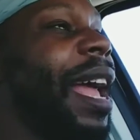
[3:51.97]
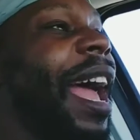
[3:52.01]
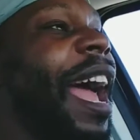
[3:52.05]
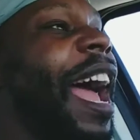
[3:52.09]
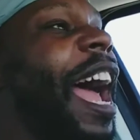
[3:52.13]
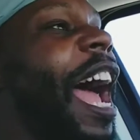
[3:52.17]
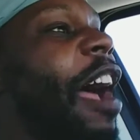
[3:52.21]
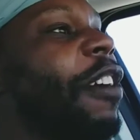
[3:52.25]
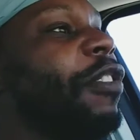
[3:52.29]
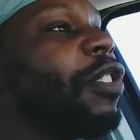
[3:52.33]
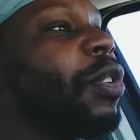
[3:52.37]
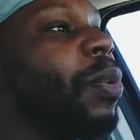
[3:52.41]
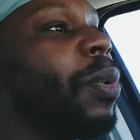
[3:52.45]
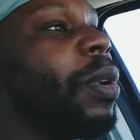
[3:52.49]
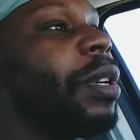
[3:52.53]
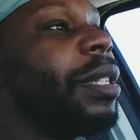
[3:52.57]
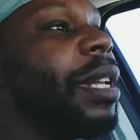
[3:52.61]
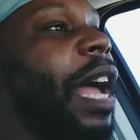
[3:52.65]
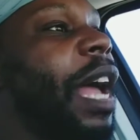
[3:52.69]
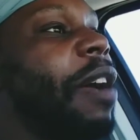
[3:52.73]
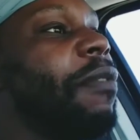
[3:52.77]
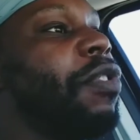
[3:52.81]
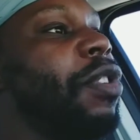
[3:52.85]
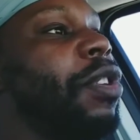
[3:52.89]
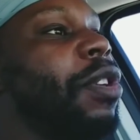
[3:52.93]
afterwards,
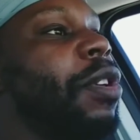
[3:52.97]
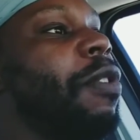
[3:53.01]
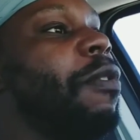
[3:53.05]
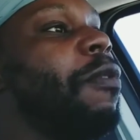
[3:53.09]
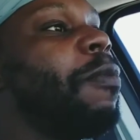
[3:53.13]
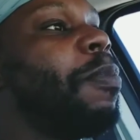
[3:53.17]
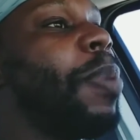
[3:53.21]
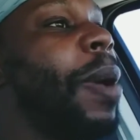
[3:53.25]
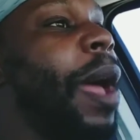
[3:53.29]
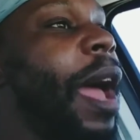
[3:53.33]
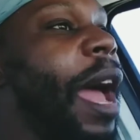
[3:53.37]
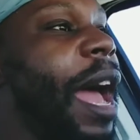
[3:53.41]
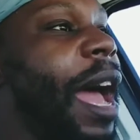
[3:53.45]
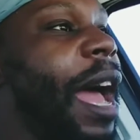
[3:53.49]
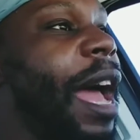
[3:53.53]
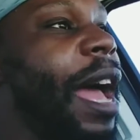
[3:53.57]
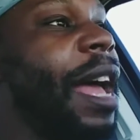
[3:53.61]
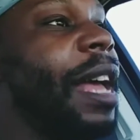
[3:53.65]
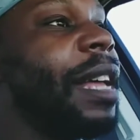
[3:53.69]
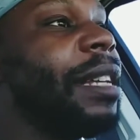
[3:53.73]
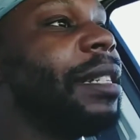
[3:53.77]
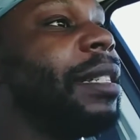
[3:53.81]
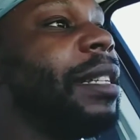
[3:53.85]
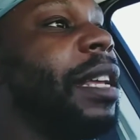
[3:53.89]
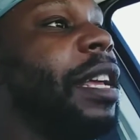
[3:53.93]
after you
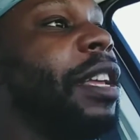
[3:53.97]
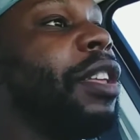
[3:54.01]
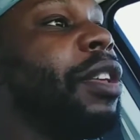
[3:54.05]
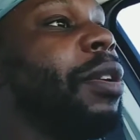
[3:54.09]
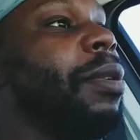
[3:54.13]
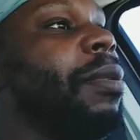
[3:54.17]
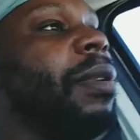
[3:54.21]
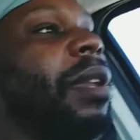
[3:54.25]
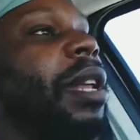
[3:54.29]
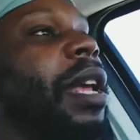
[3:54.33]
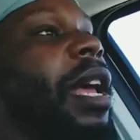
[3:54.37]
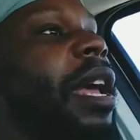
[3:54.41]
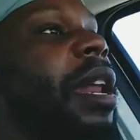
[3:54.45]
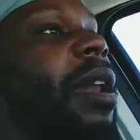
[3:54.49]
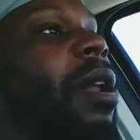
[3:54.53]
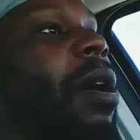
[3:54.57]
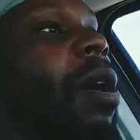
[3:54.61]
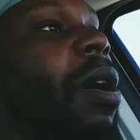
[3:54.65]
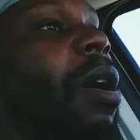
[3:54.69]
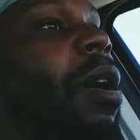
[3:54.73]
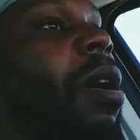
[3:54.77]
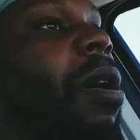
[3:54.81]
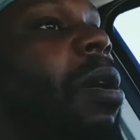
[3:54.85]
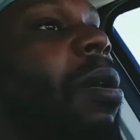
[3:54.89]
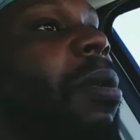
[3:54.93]
pass and you did
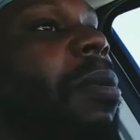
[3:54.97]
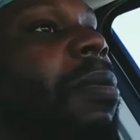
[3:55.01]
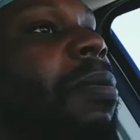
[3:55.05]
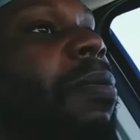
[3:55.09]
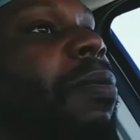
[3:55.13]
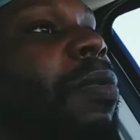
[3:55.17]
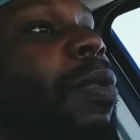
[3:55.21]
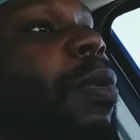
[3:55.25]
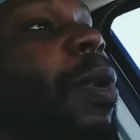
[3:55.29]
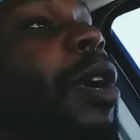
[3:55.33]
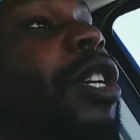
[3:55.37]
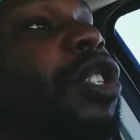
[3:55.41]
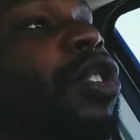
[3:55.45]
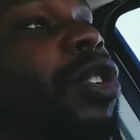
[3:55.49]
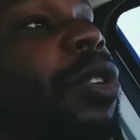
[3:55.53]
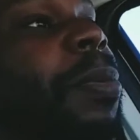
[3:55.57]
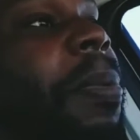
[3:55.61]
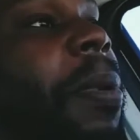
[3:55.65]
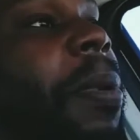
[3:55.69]
all what you're